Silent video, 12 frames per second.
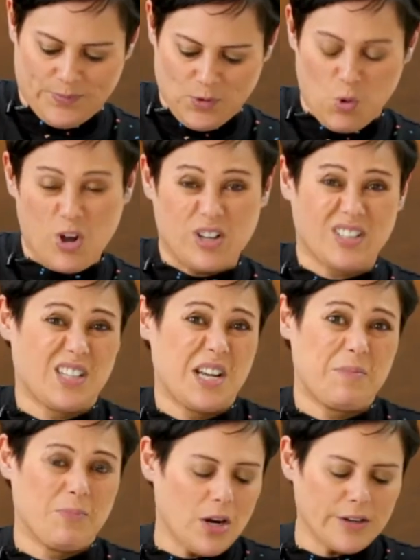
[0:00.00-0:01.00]
or go to
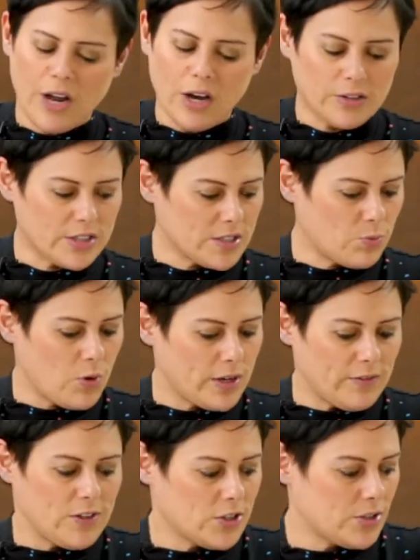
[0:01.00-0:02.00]
sleep. I don't know, just
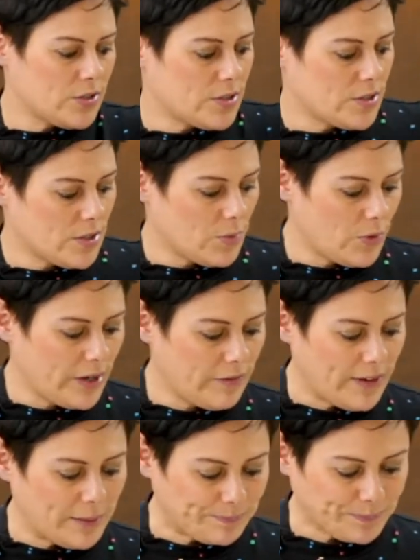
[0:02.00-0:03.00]
whatever you choose to do, whatever.